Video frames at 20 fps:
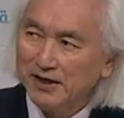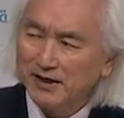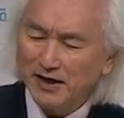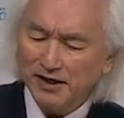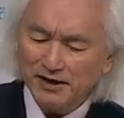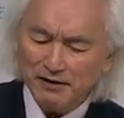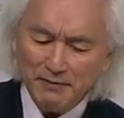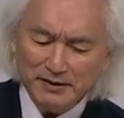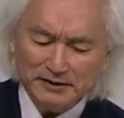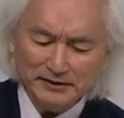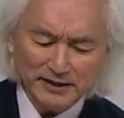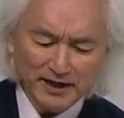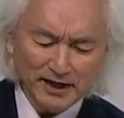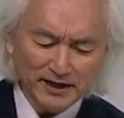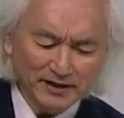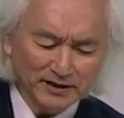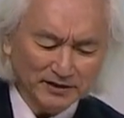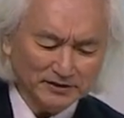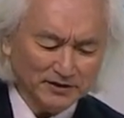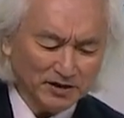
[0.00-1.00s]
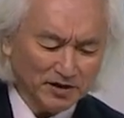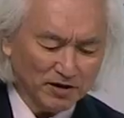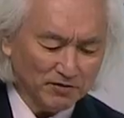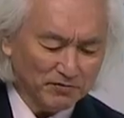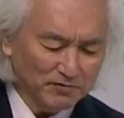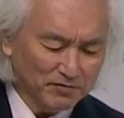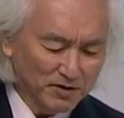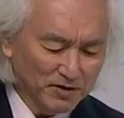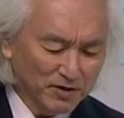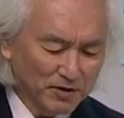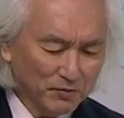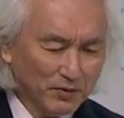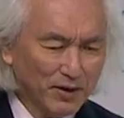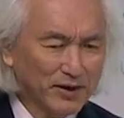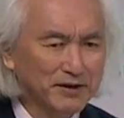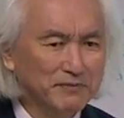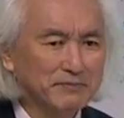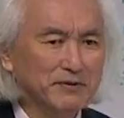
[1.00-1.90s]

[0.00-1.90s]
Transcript: Now, you may say to yourself, wait a